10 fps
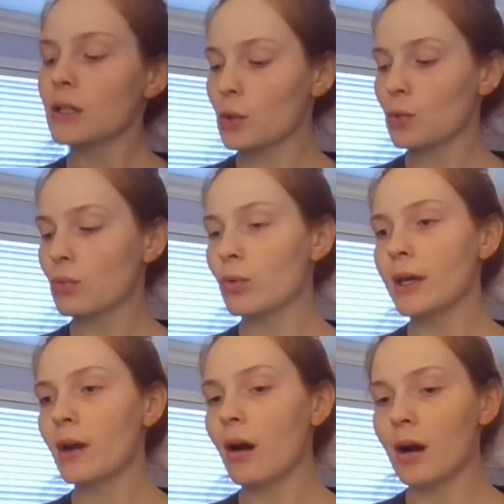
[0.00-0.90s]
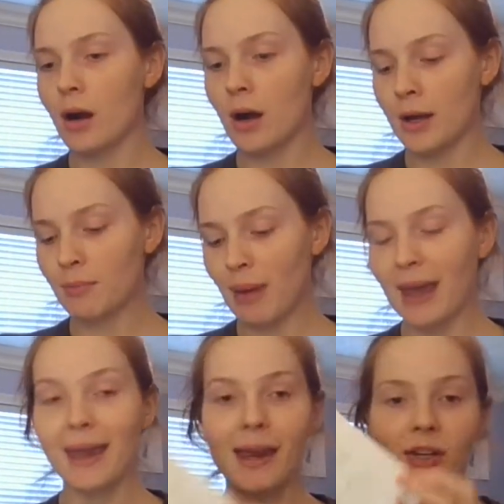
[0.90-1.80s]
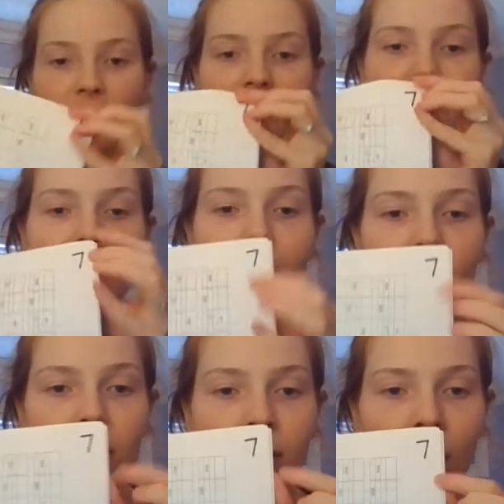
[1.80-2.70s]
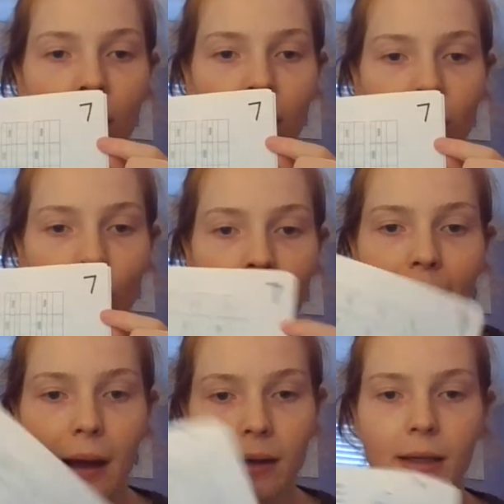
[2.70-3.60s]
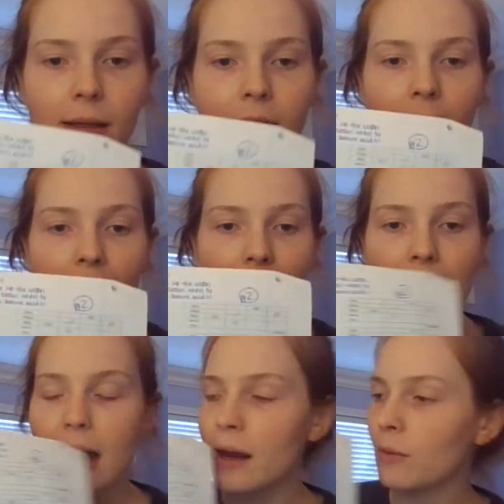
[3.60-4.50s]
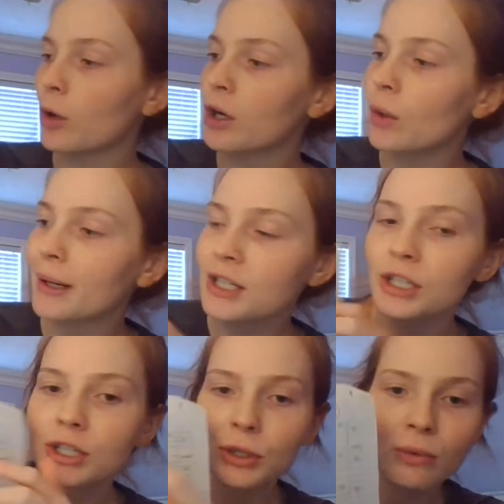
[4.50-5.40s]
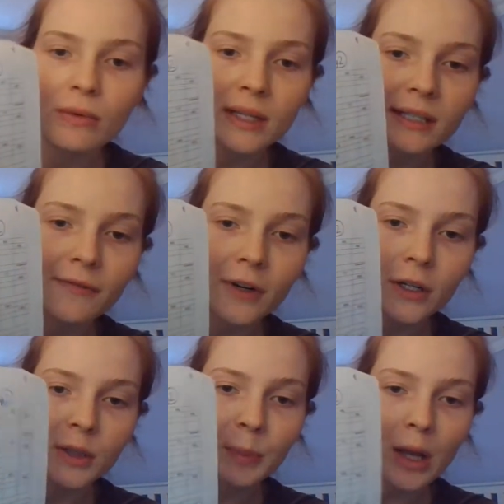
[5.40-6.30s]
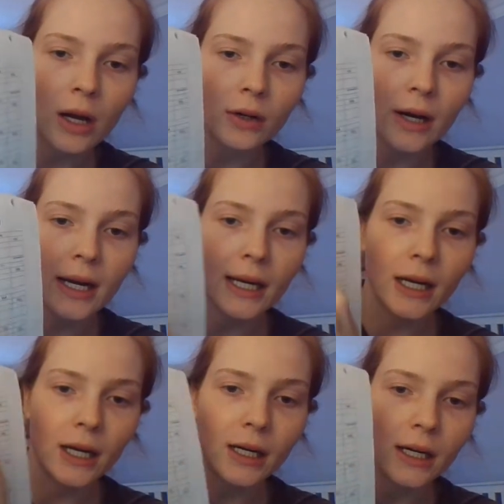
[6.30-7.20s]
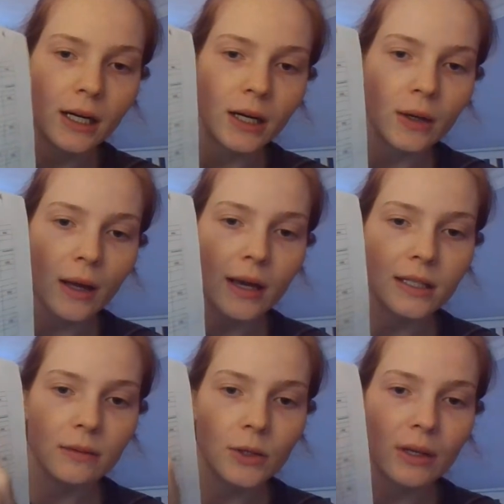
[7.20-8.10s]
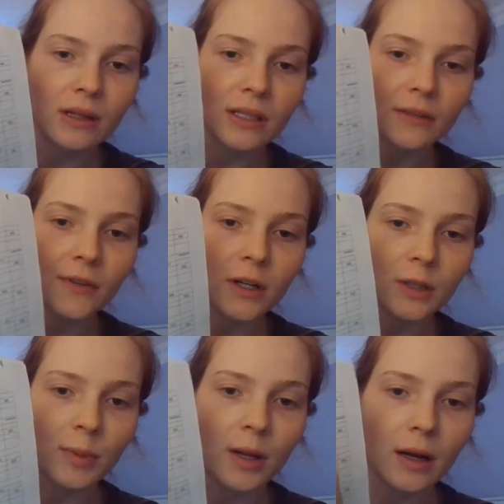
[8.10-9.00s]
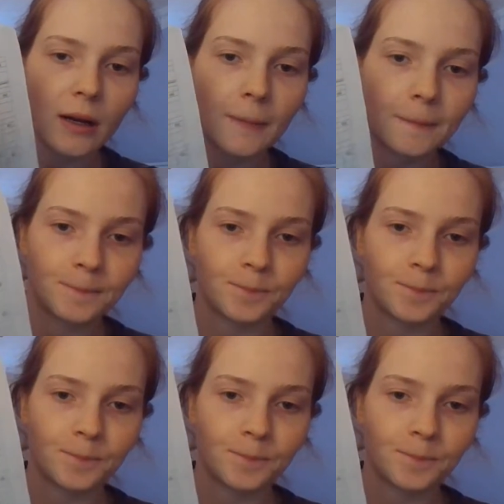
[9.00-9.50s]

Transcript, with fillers: So we are on page 7 of your packet and we're going to do this first block right here. Okay, so we're doing this first block.